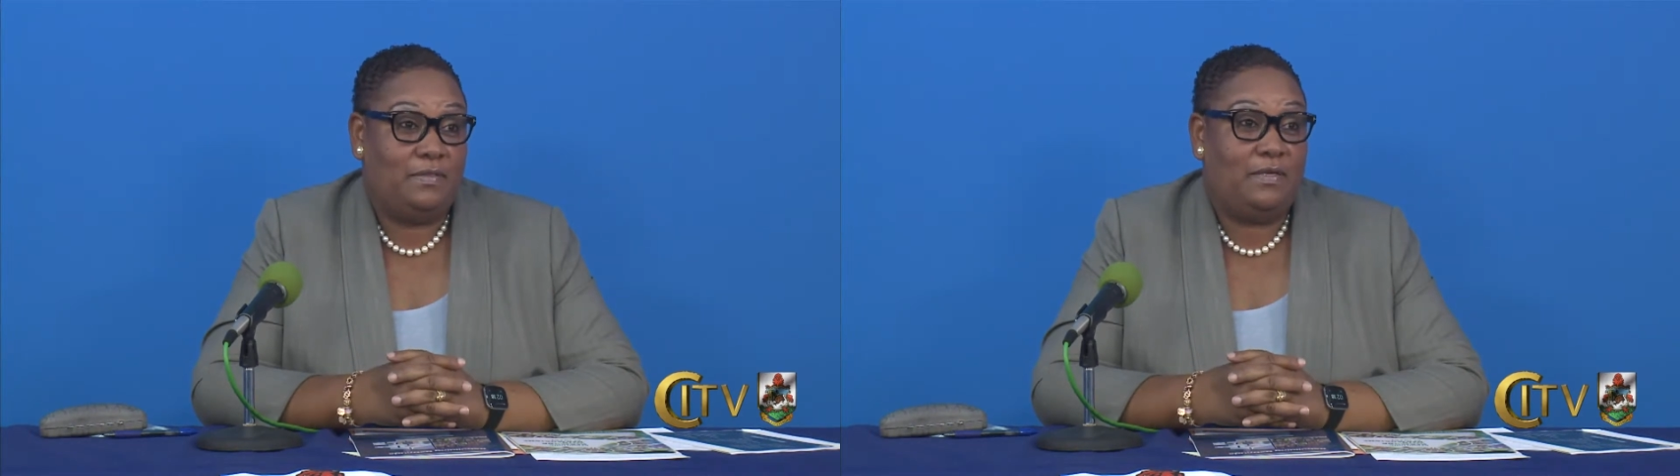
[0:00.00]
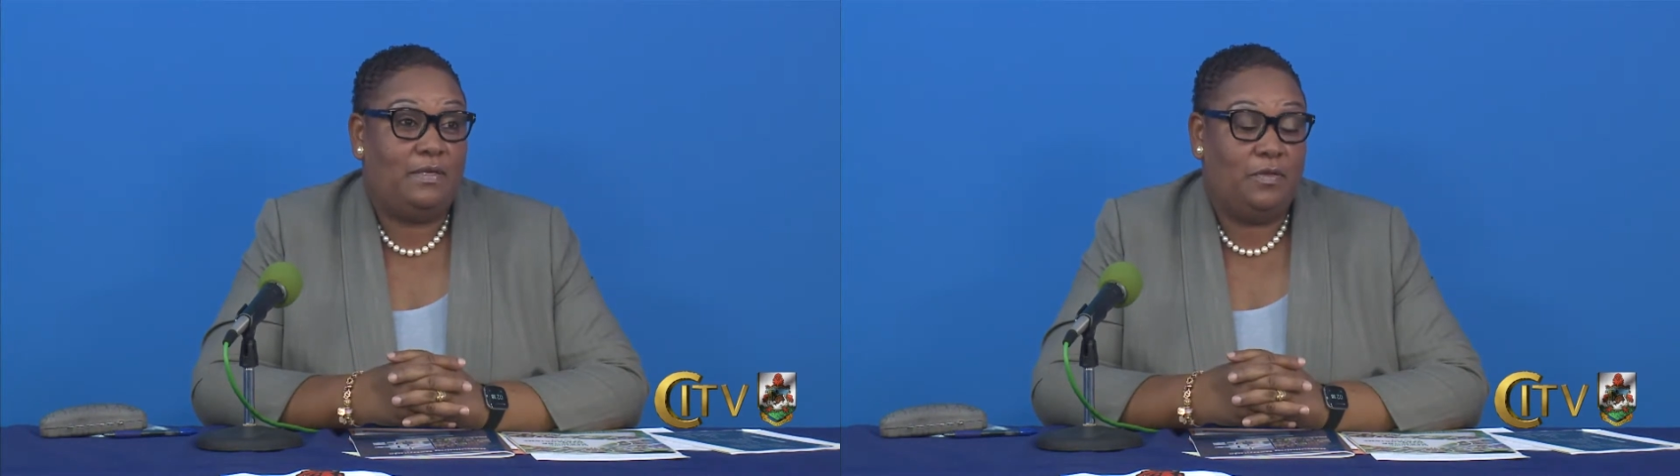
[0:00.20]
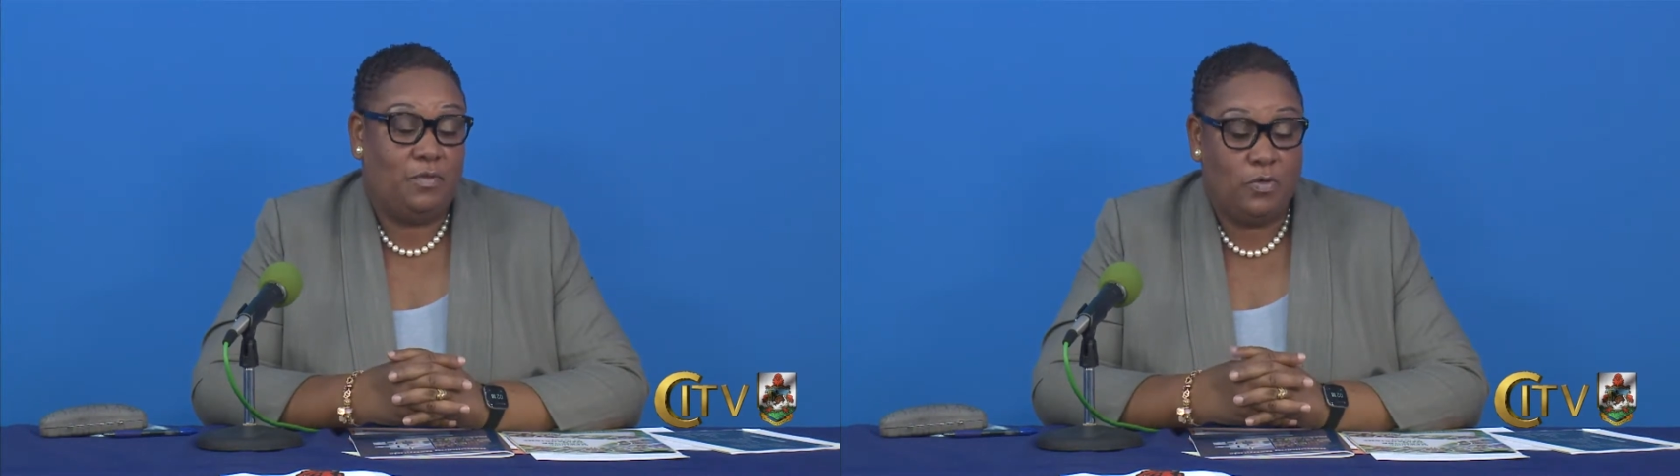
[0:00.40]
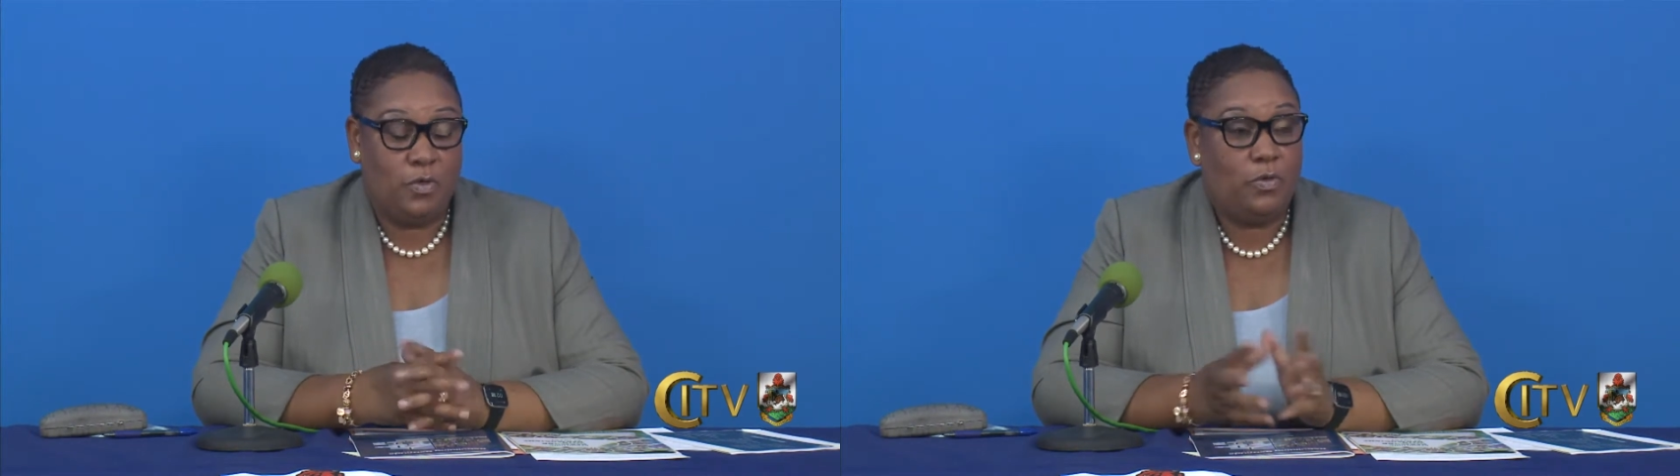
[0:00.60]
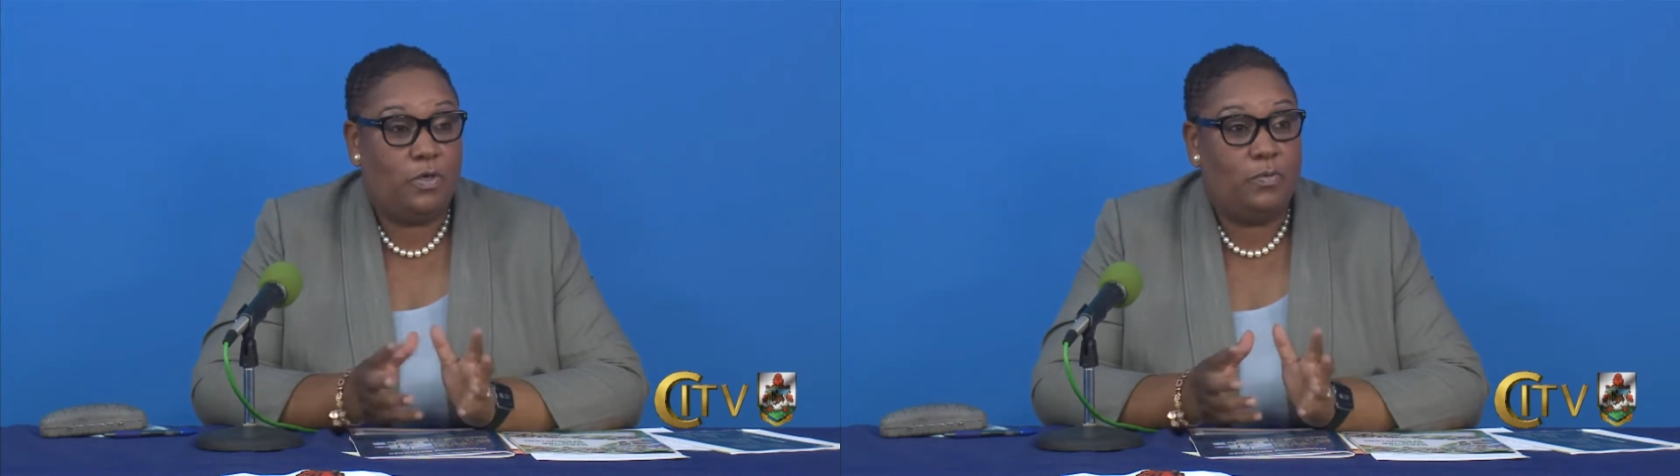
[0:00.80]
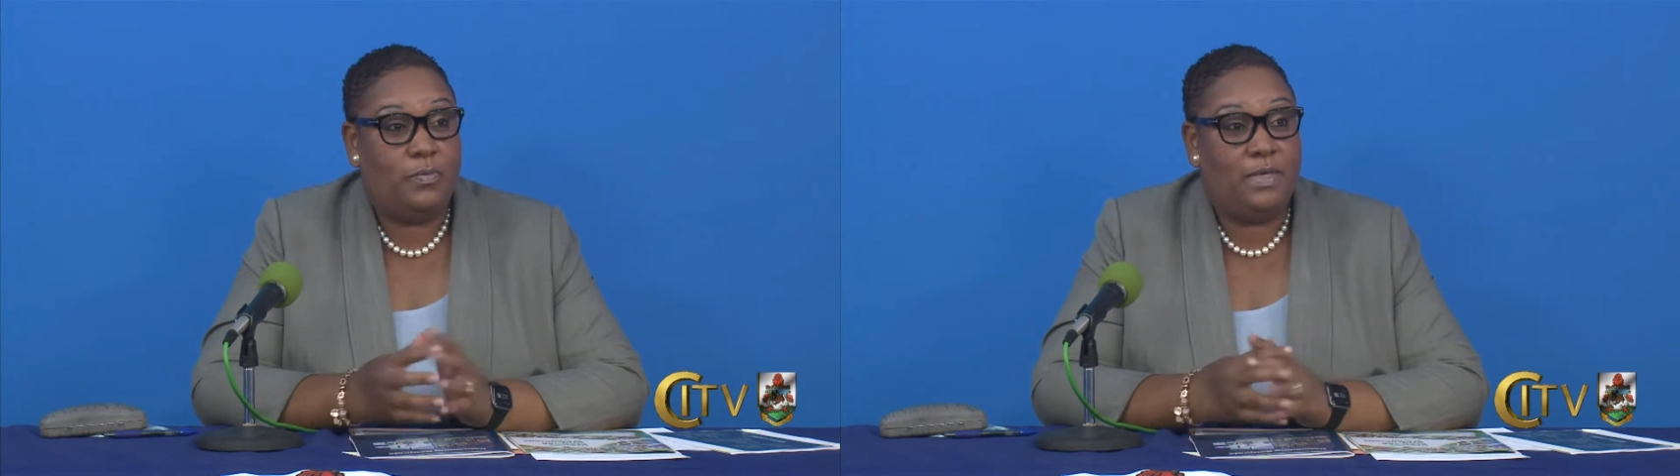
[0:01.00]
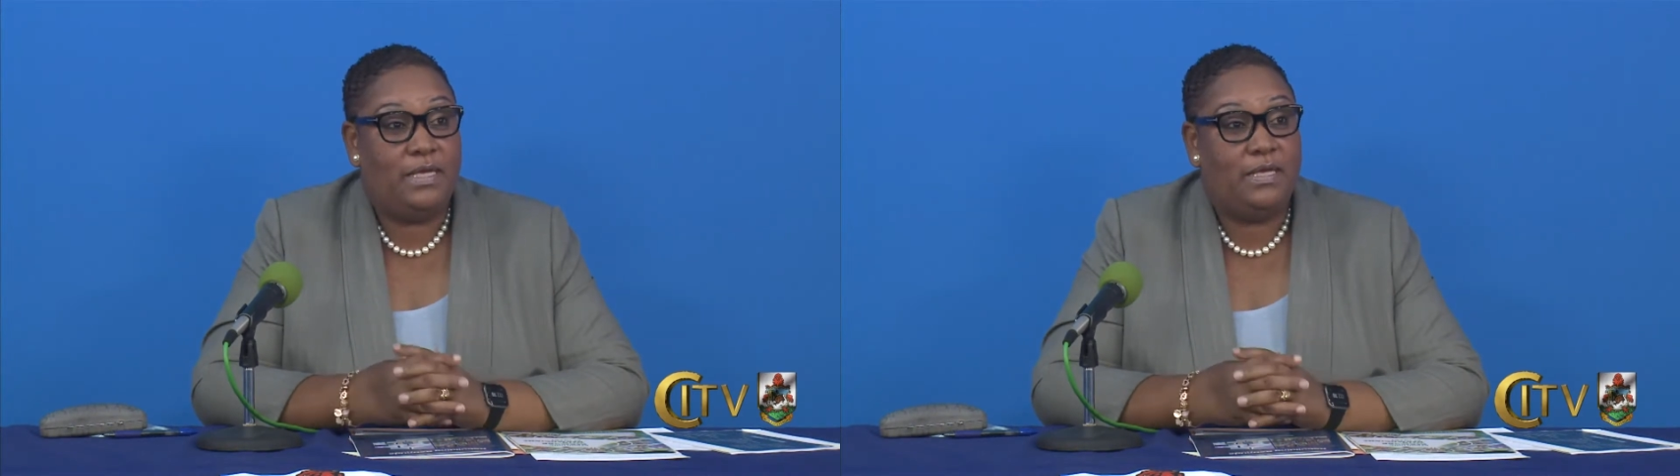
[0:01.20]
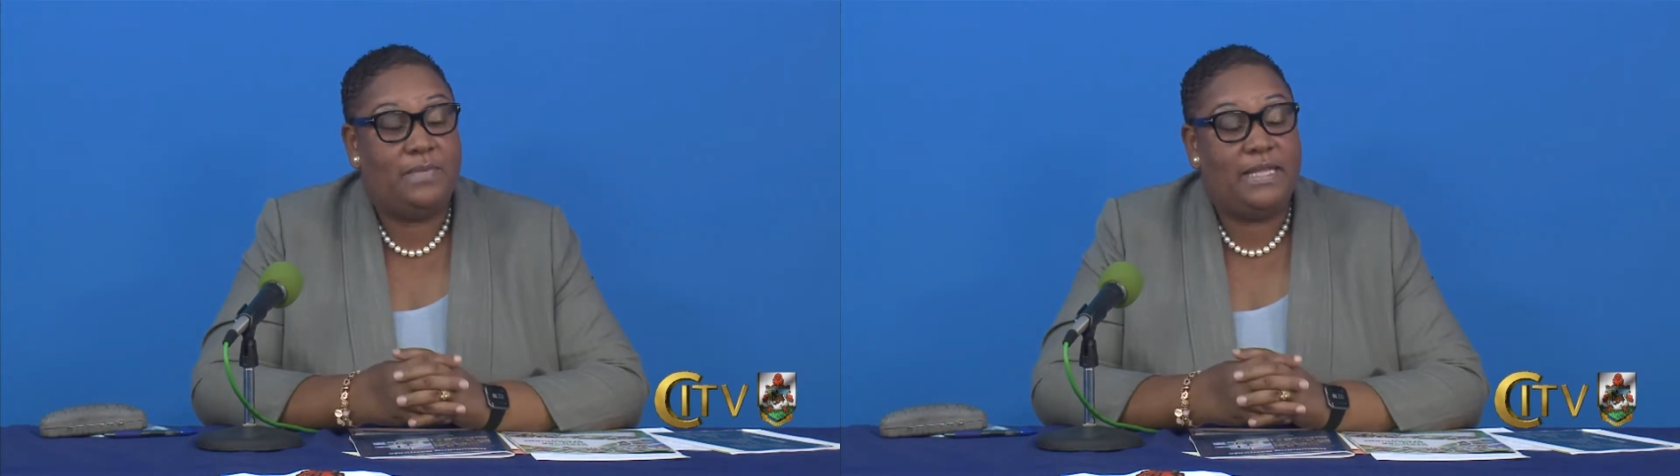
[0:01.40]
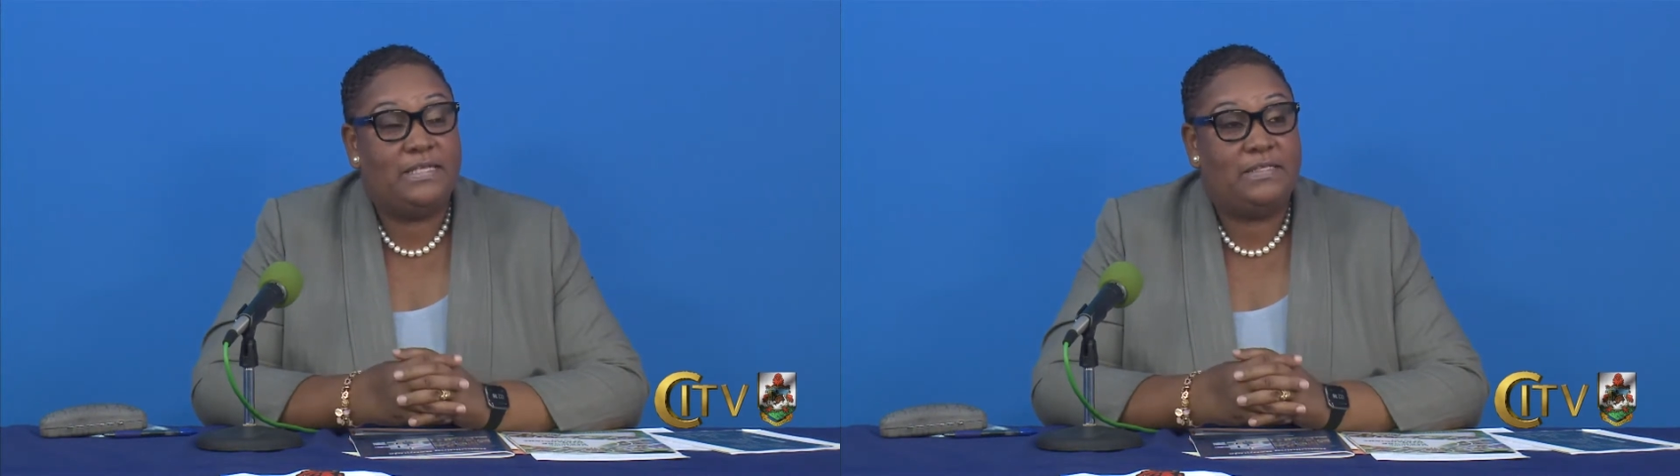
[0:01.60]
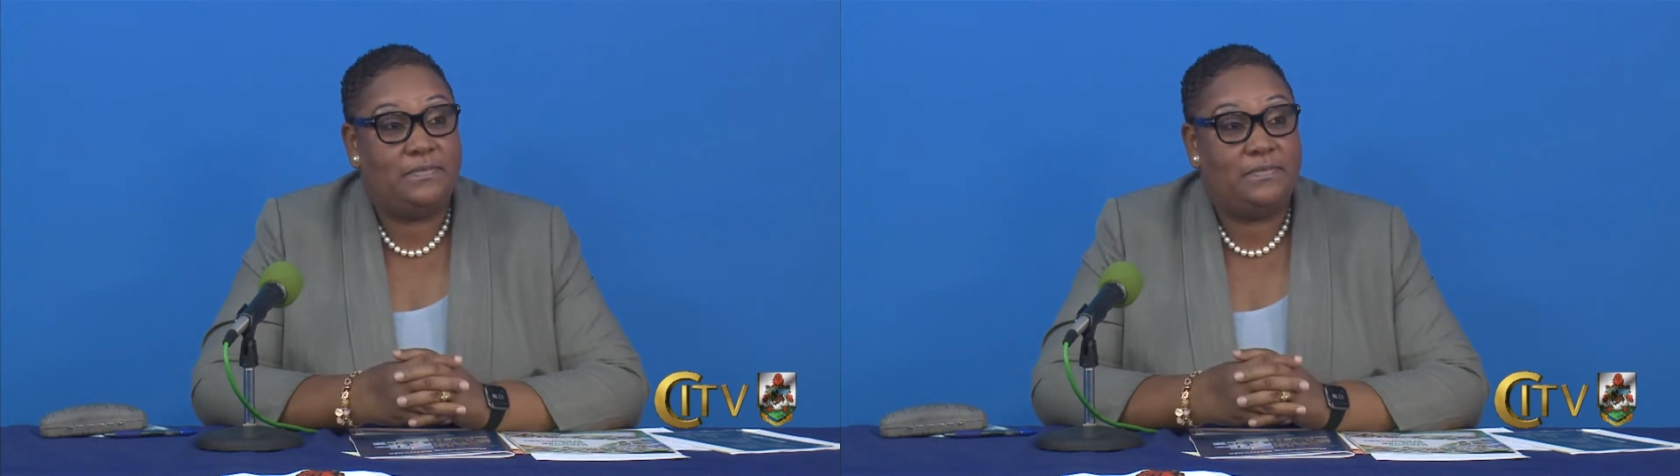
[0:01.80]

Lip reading: the new cohort will be in place.